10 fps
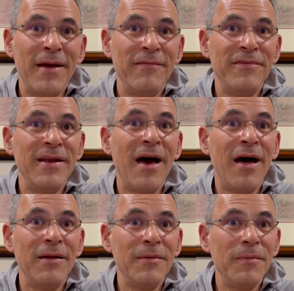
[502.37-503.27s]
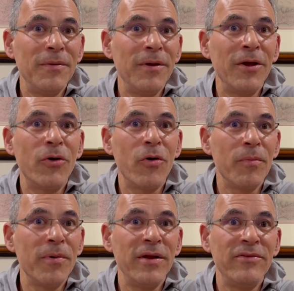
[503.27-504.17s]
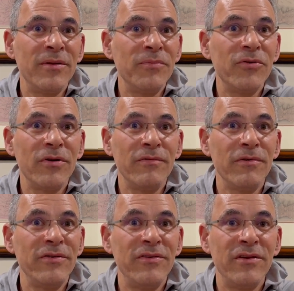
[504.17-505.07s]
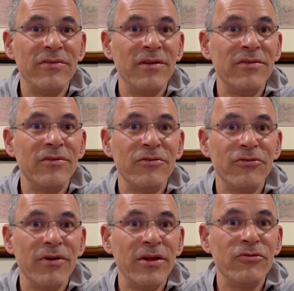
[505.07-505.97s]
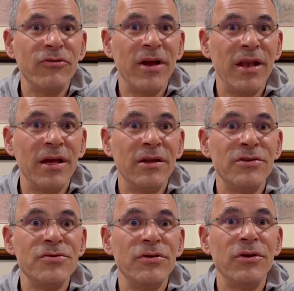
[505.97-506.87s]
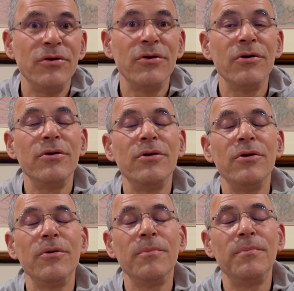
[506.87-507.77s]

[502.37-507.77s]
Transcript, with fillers: have not incorporated some sort of resistance or strength training into your your